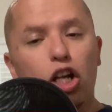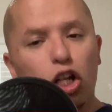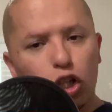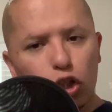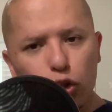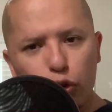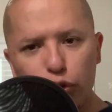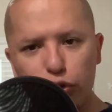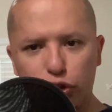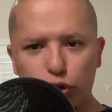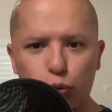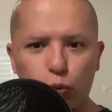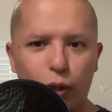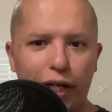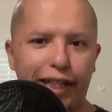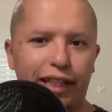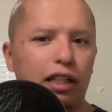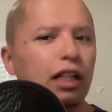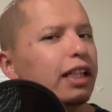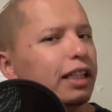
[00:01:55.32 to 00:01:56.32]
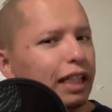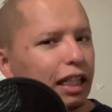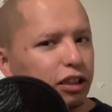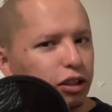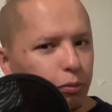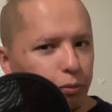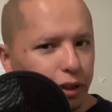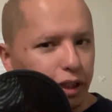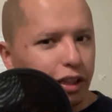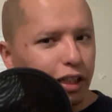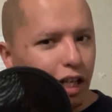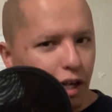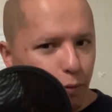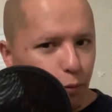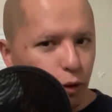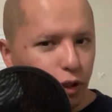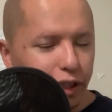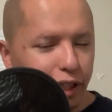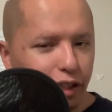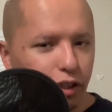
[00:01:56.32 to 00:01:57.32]
lose weight, that's something that I'm
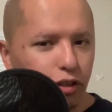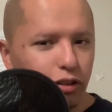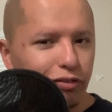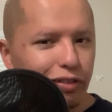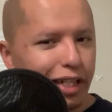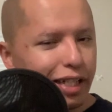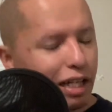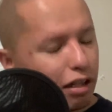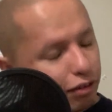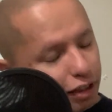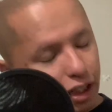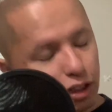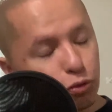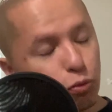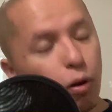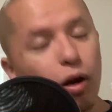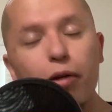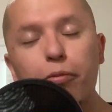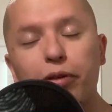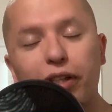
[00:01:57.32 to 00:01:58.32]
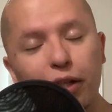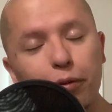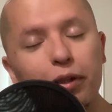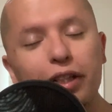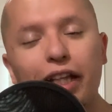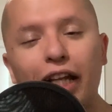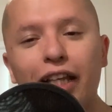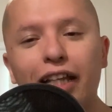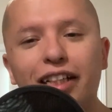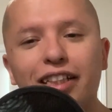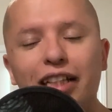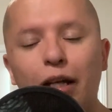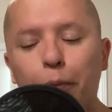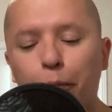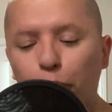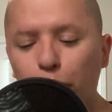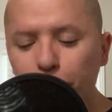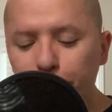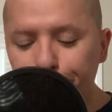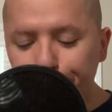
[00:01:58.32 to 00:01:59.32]
working on right now. That's why I'm giving that
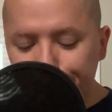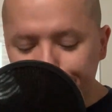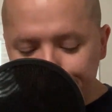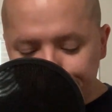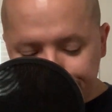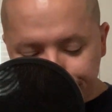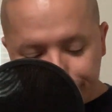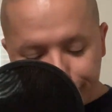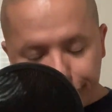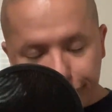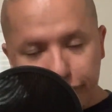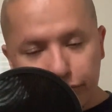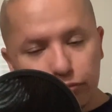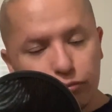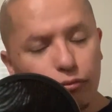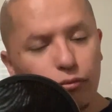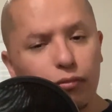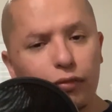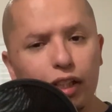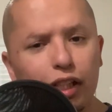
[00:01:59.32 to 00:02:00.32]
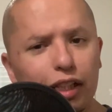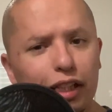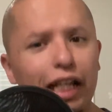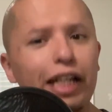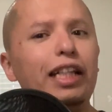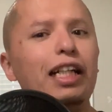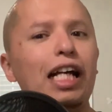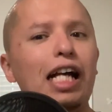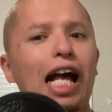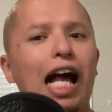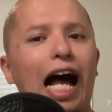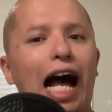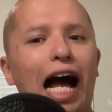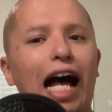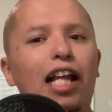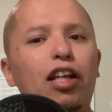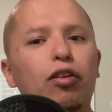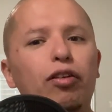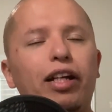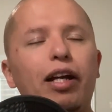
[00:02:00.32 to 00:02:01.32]
example. Like I
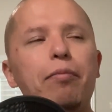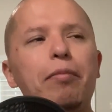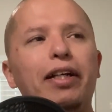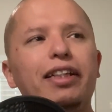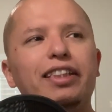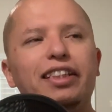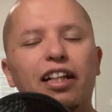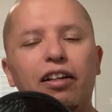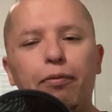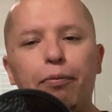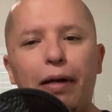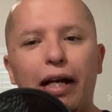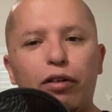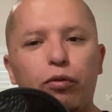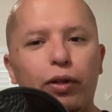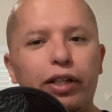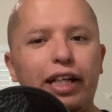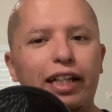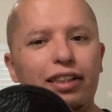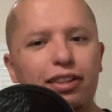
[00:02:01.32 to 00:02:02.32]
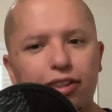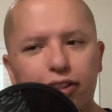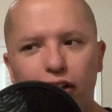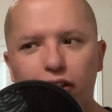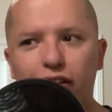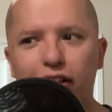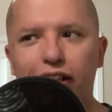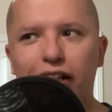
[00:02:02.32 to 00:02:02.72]
look at myself back when I started,